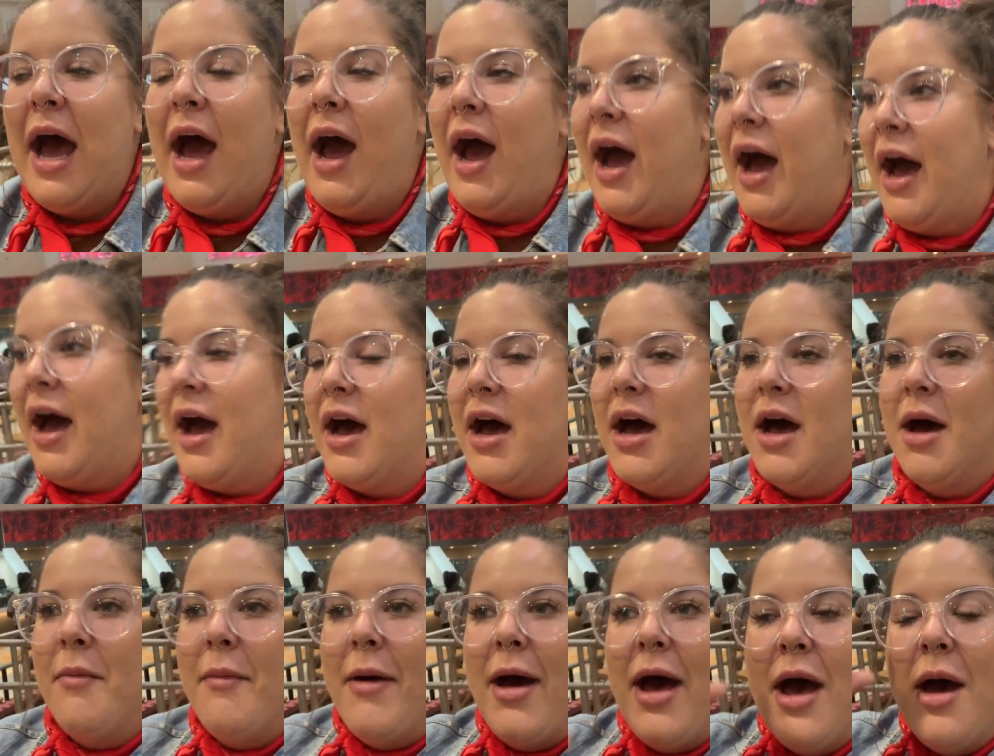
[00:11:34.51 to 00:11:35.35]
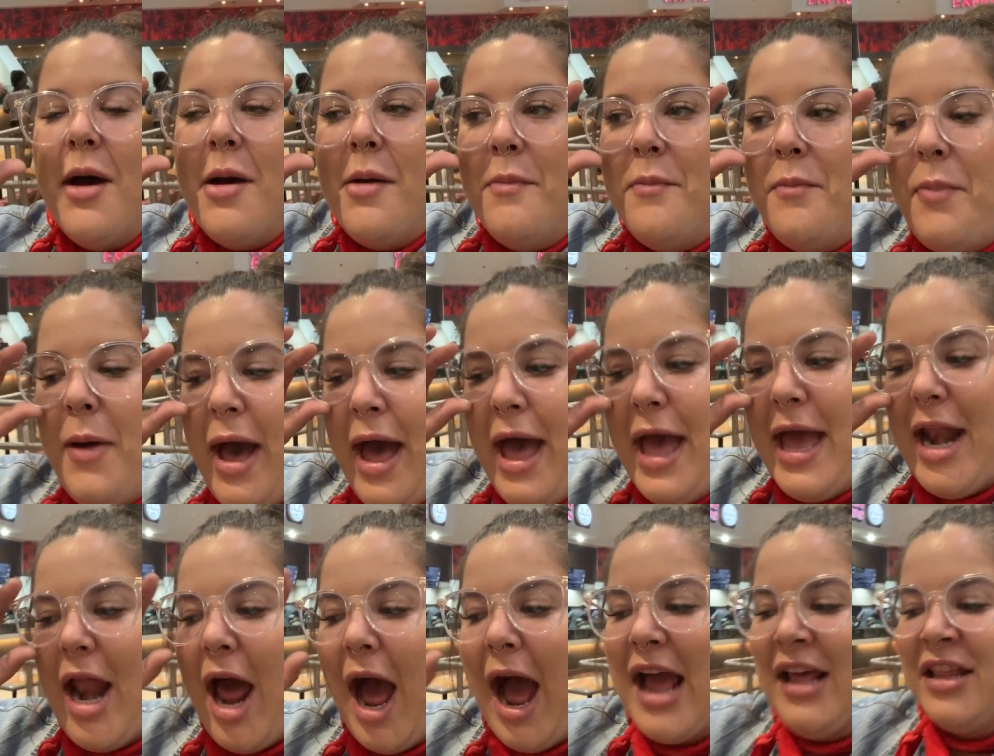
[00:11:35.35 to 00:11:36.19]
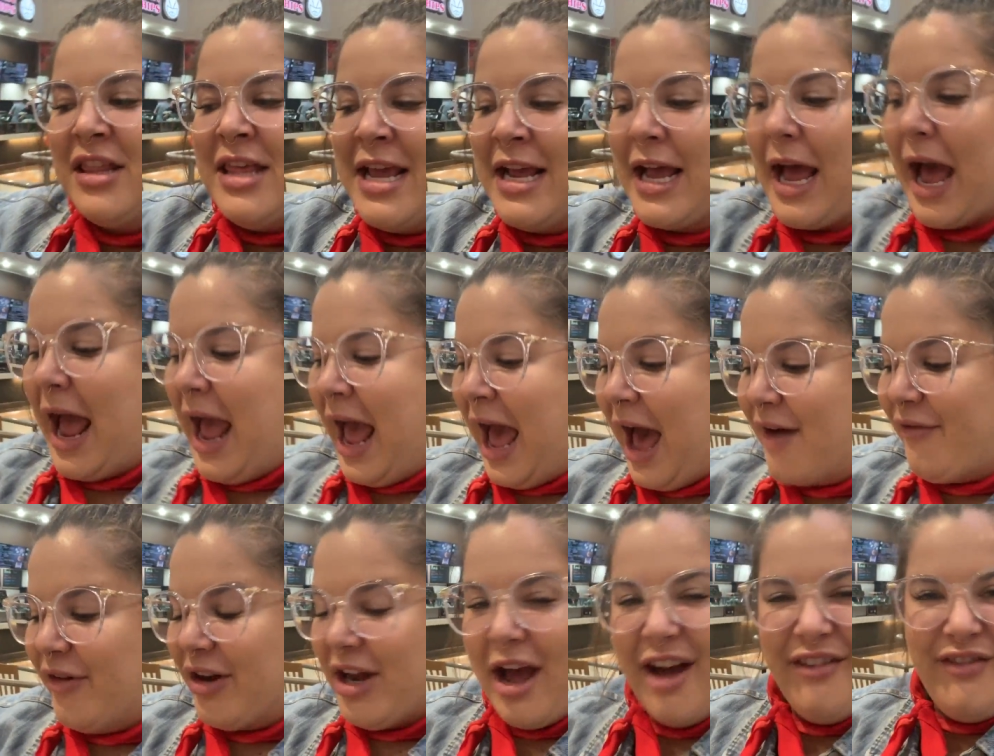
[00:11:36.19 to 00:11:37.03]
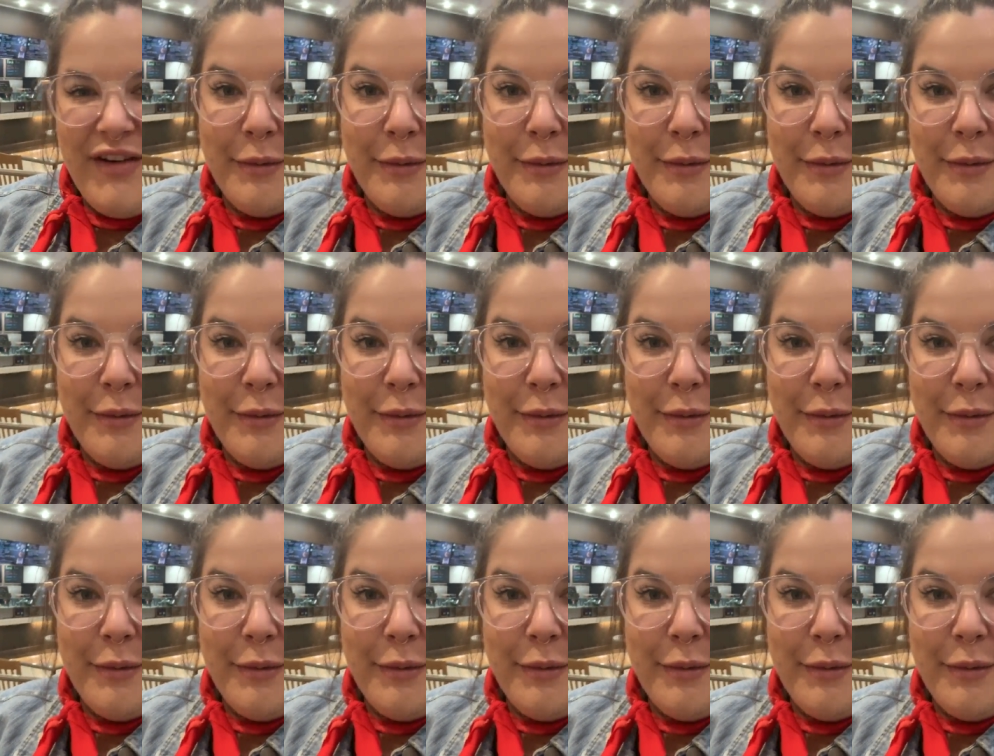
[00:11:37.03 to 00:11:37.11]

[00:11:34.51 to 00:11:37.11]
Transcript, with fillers: Um, but I think I have enough.